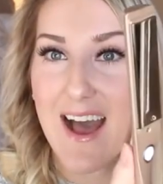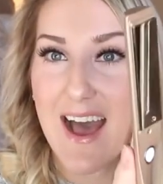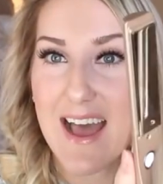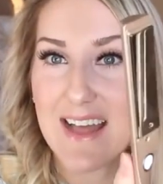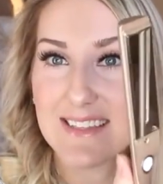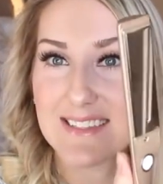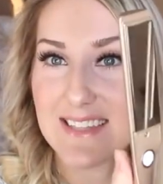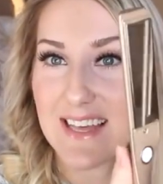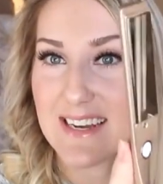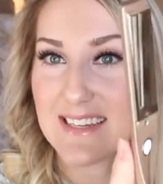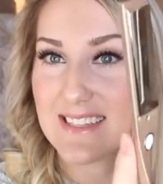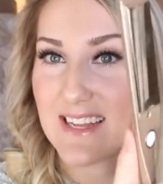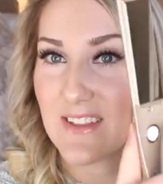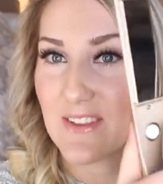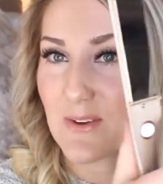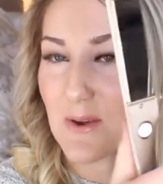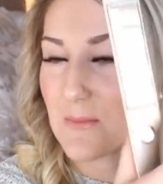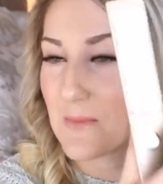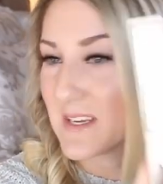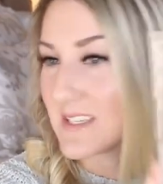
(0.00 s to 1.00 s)
I had set it down
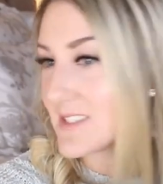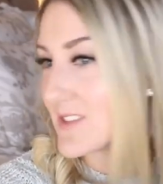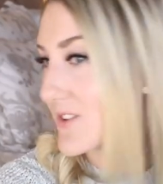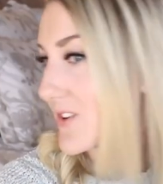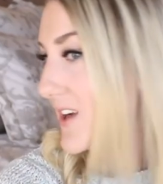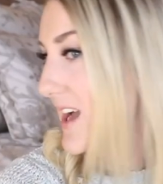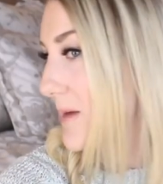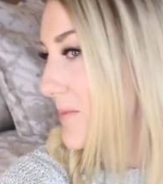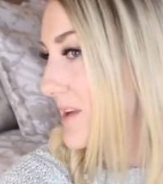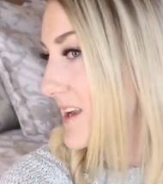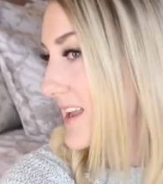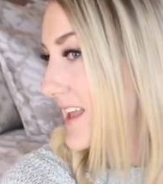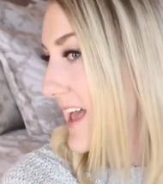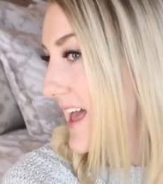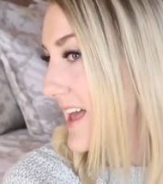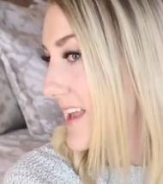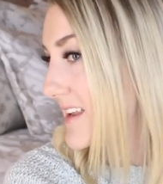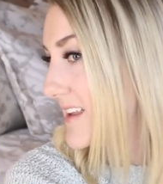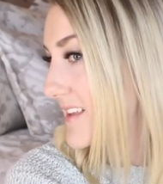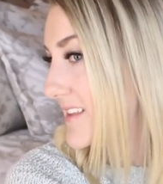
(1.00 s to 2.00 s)
the wrong way, so grab it
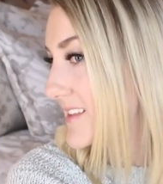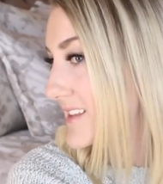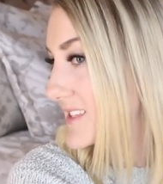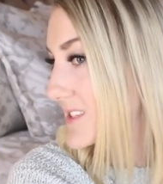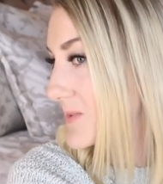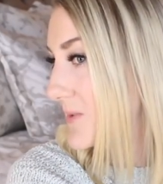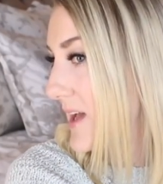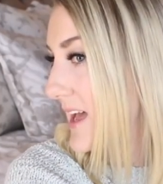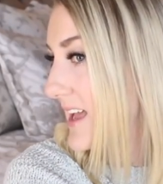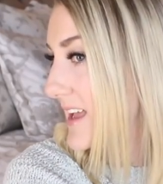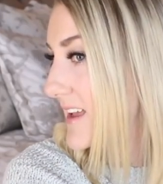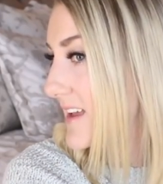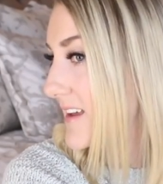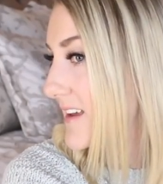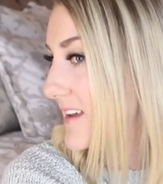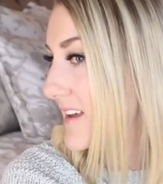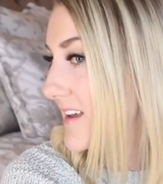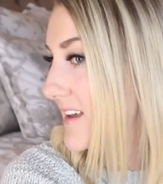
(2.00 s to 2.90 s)
again this way